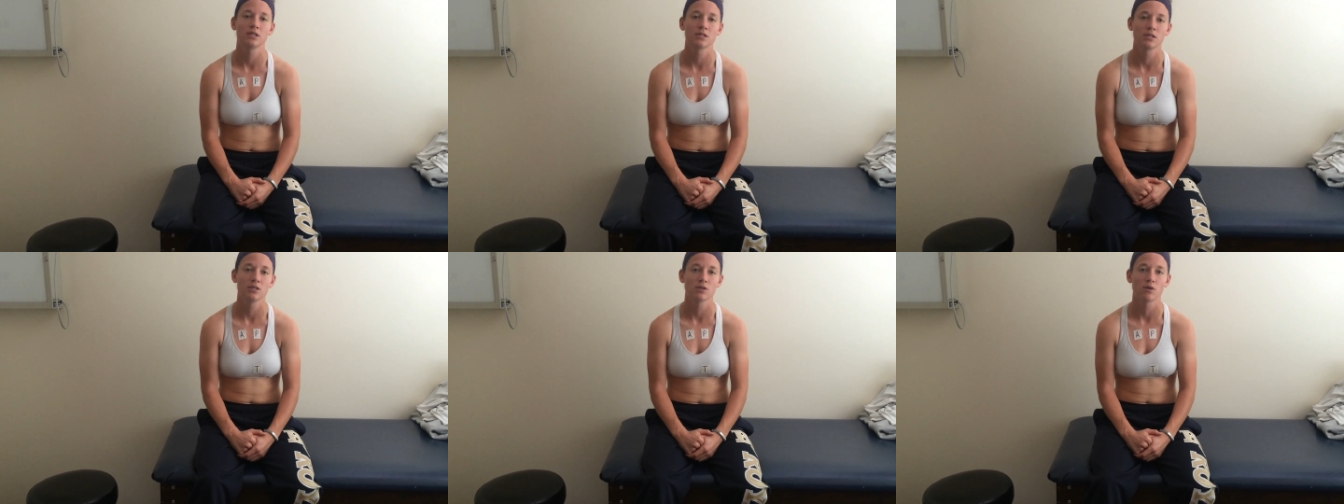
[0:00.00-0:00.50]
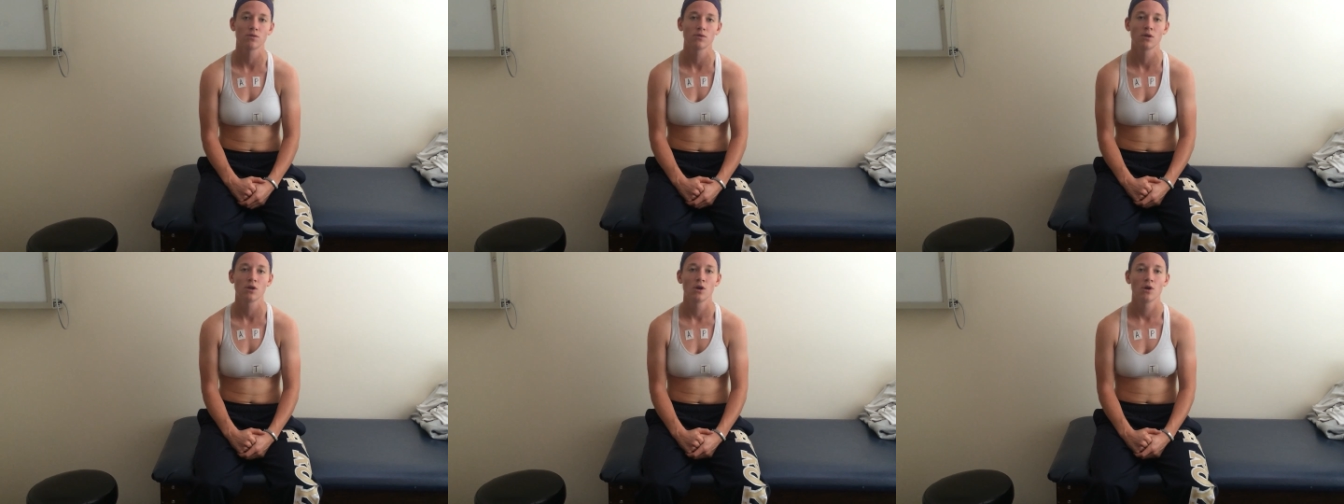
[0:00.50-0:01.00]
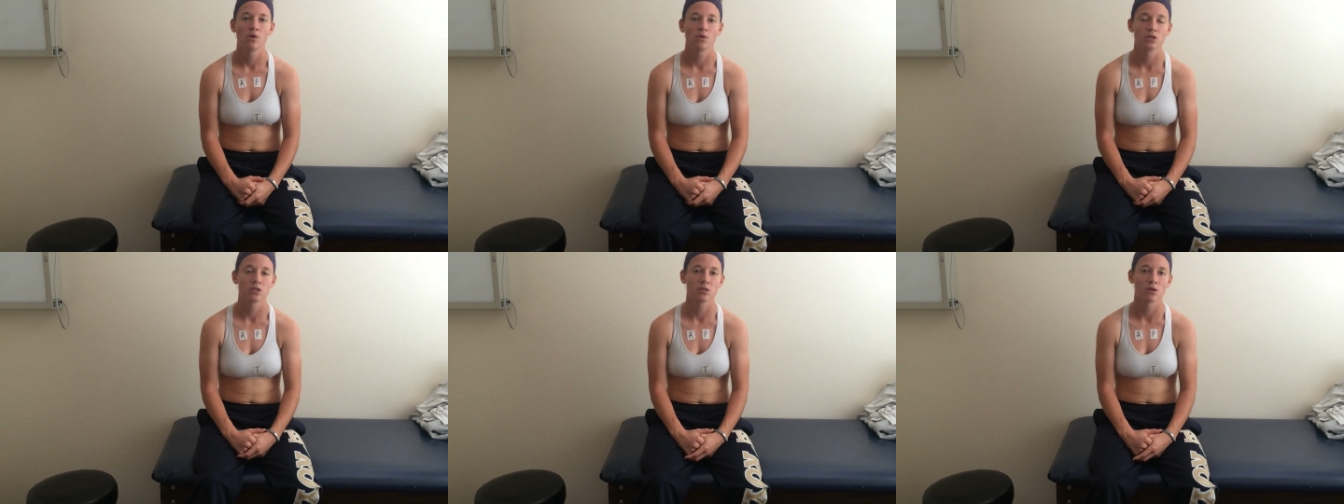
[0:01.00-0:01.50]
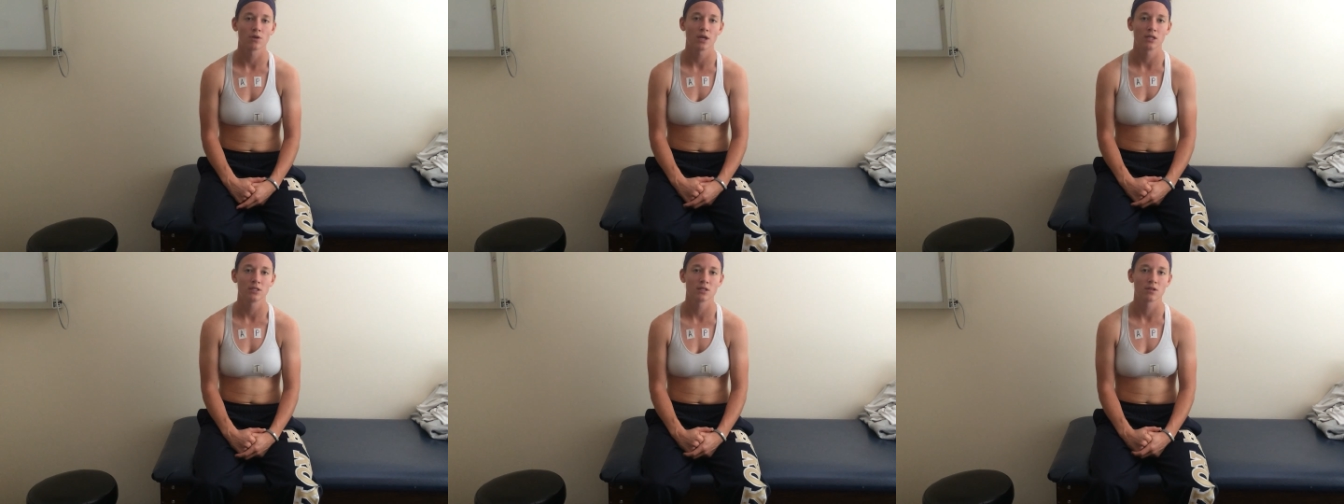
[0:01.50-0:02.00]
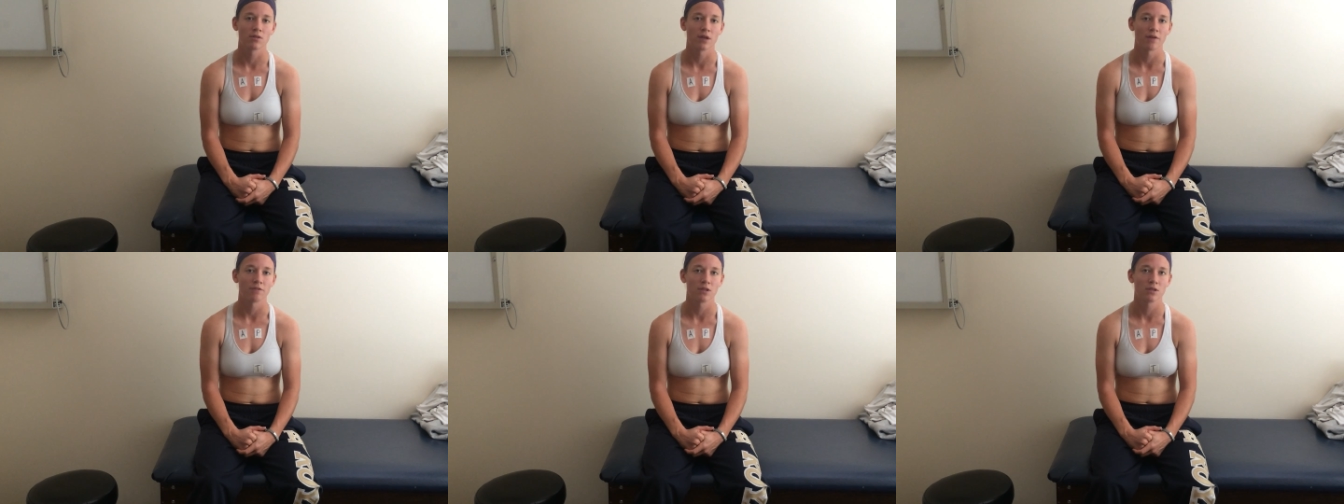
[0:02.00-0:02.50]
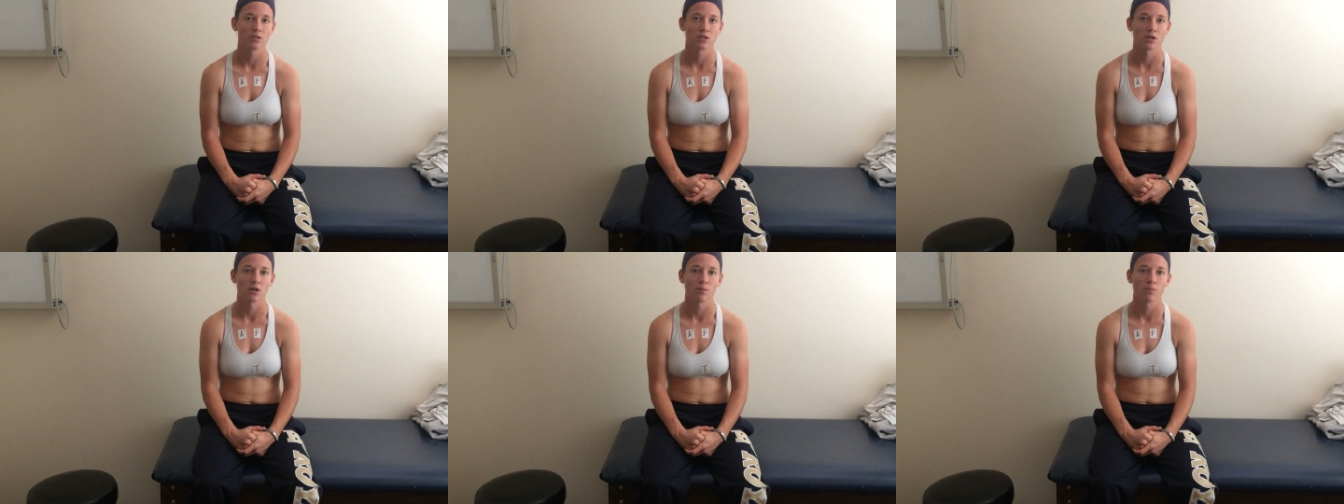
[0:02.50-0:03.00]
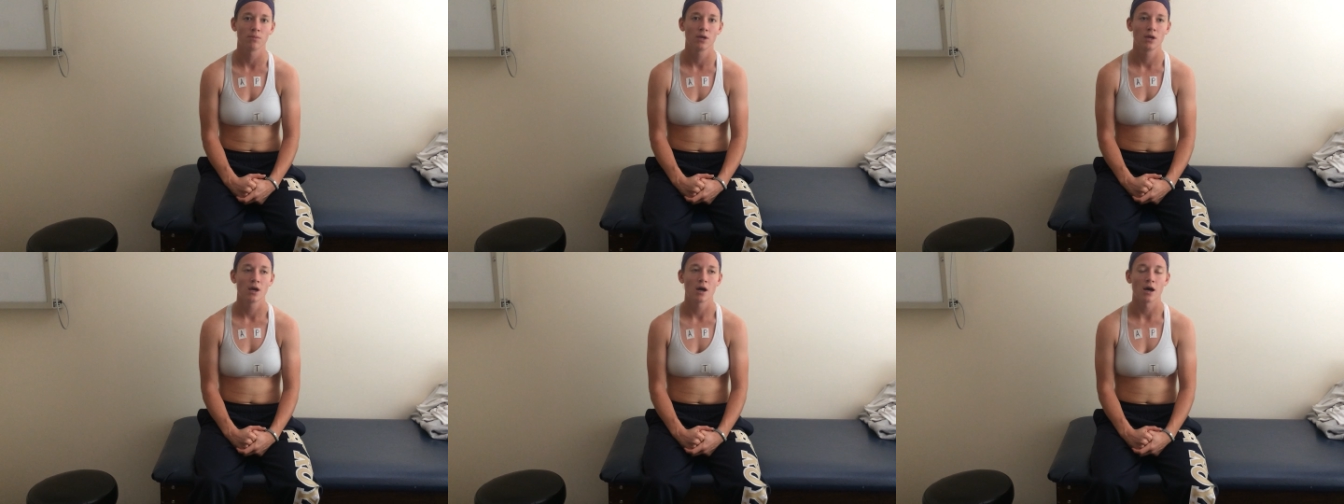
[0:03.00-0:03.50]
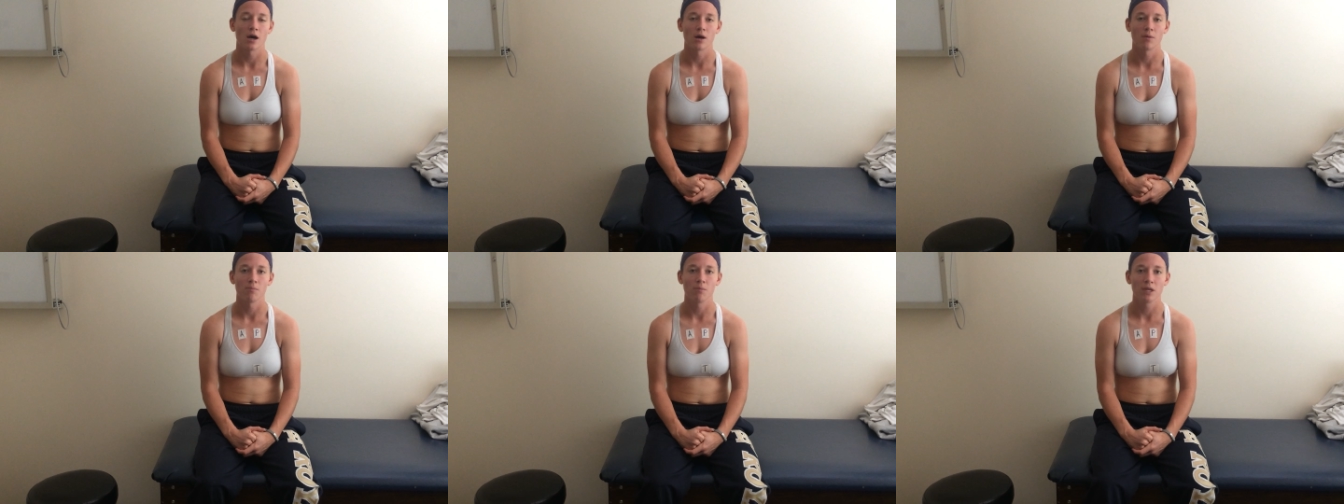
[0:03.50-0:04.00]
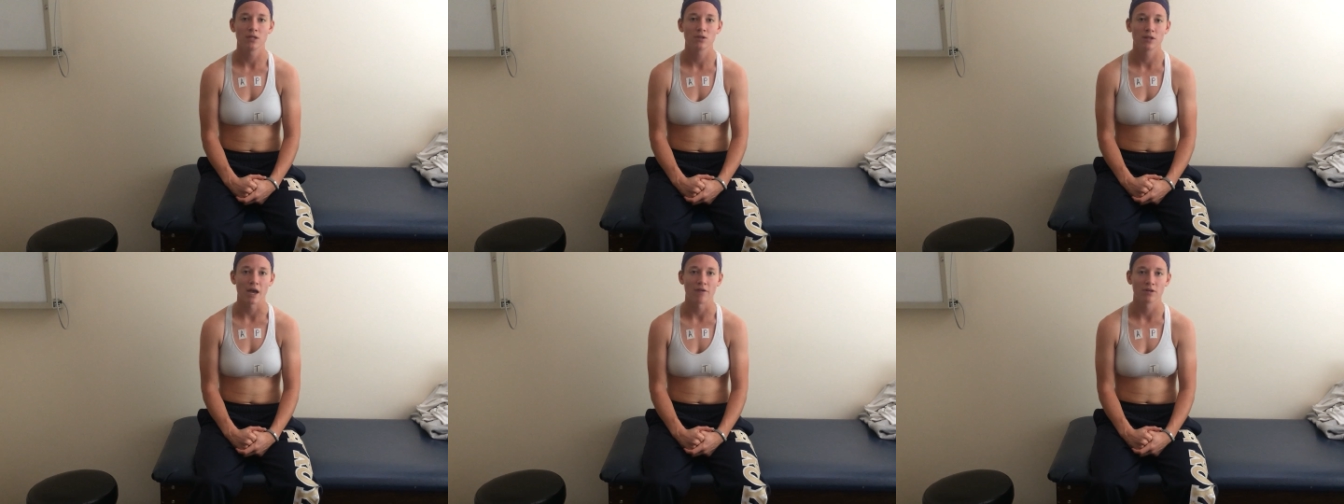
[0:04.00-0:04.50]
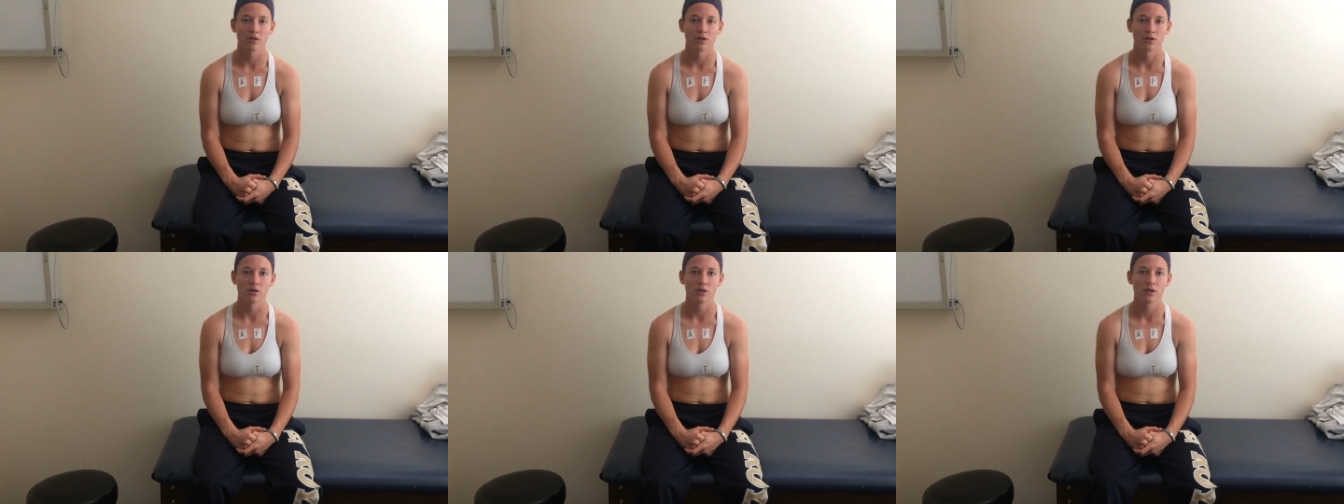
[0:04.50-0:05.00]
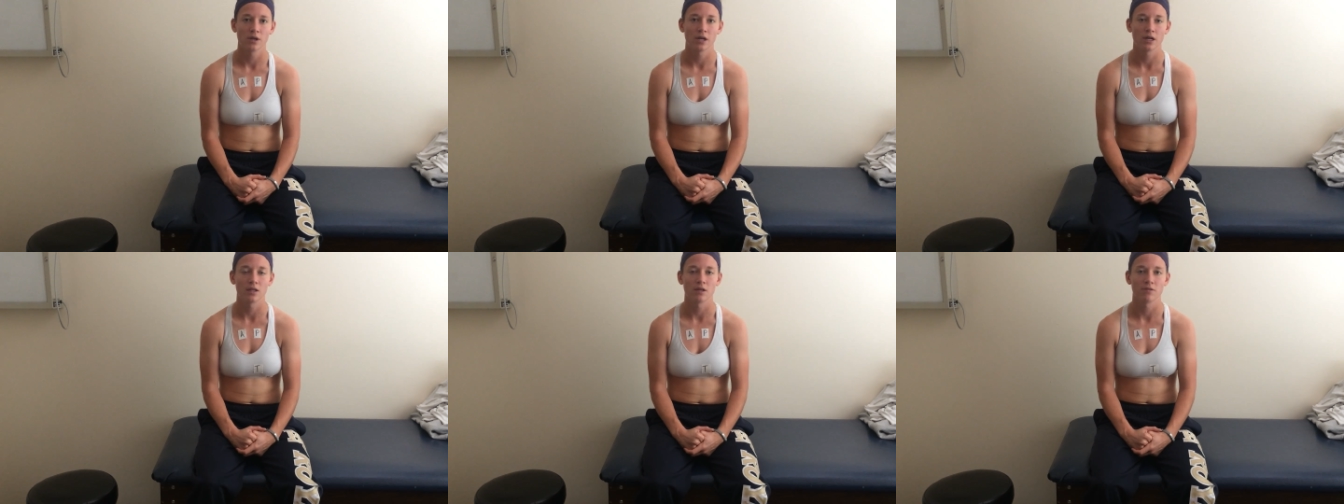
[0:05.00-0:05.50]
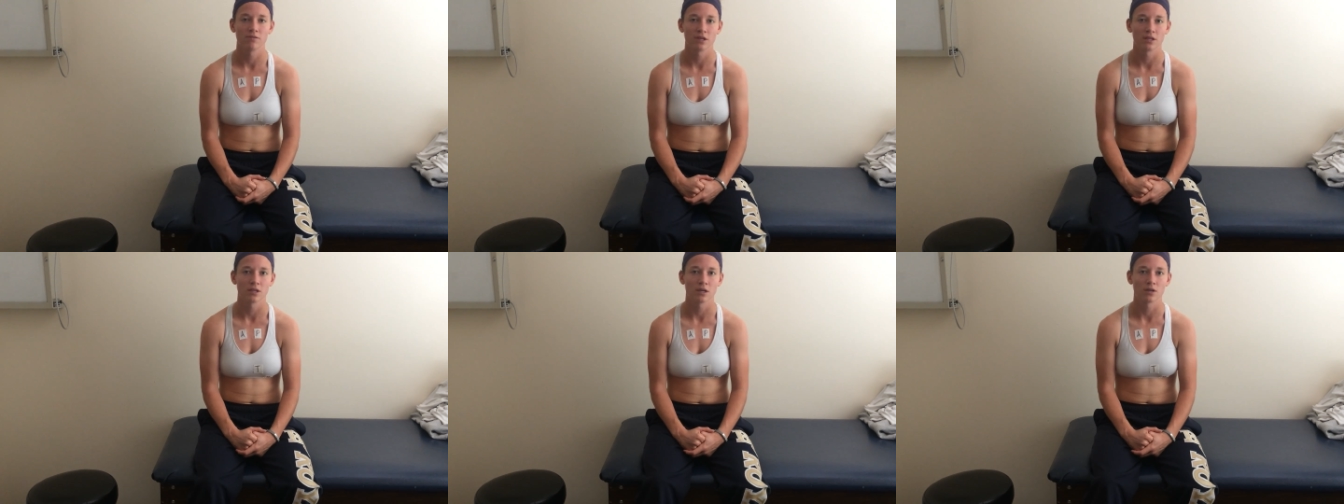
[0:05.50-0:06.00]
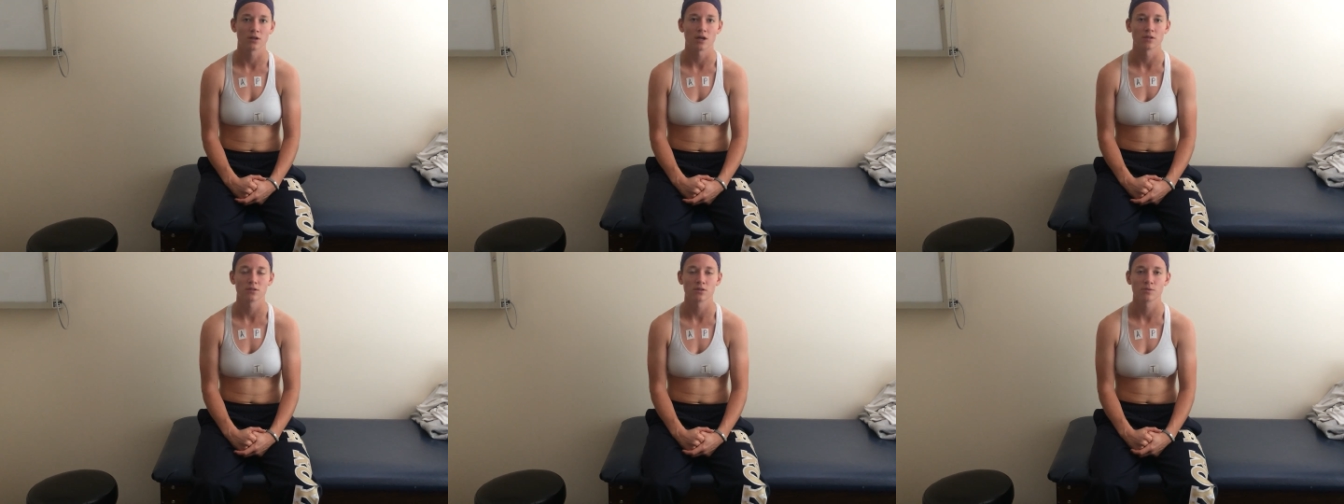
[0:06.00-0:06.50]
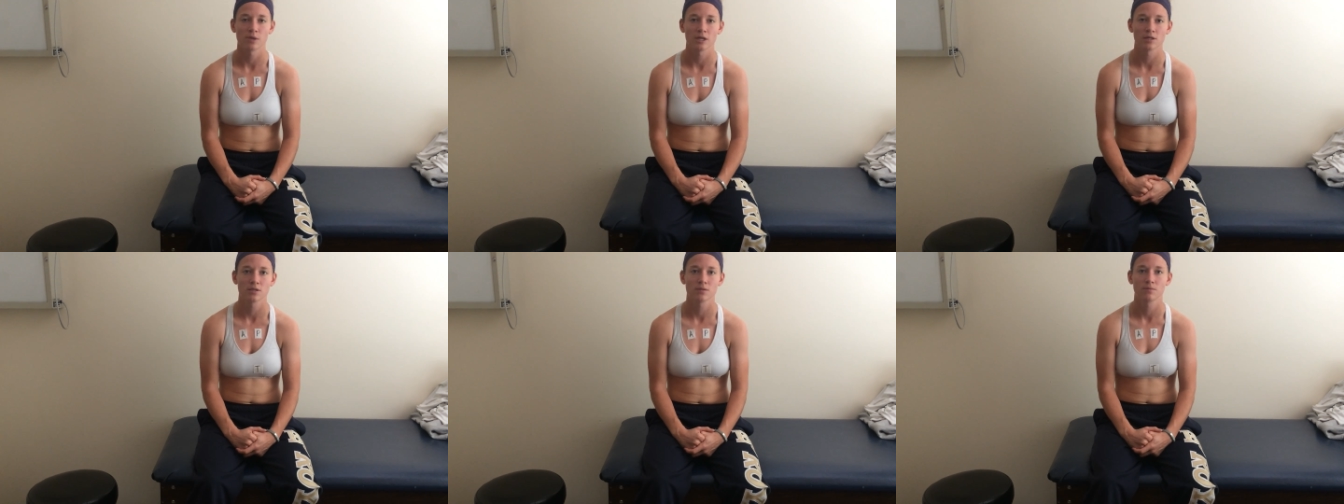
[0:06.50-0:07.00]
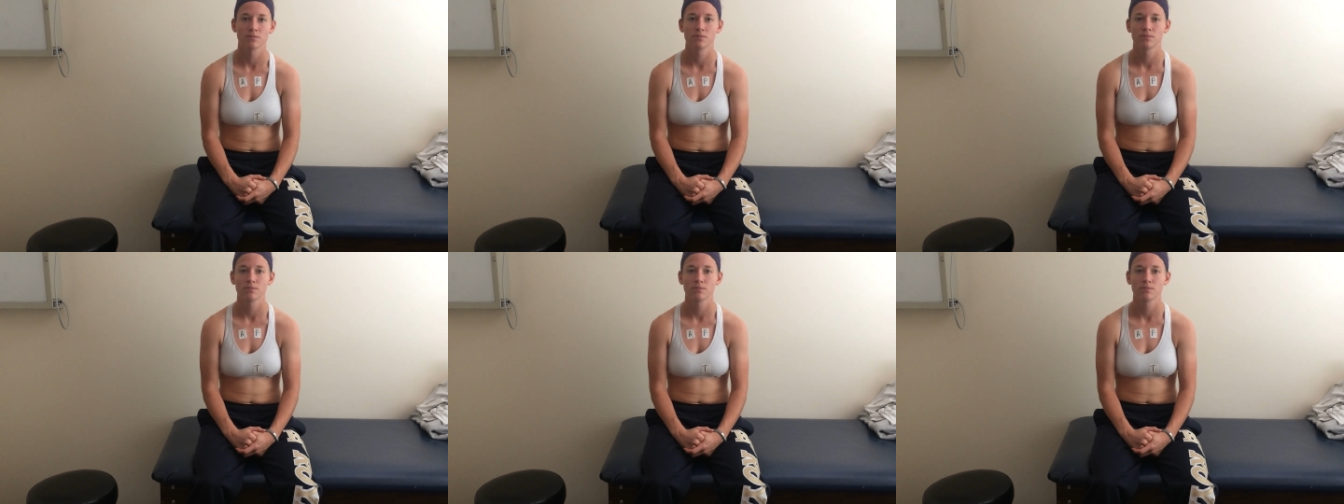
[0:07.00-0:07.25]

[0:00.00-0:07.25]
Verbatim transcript: listening zone, which is located to the left of the sternum, um, mid clavicle, and in the fifth intercostal space.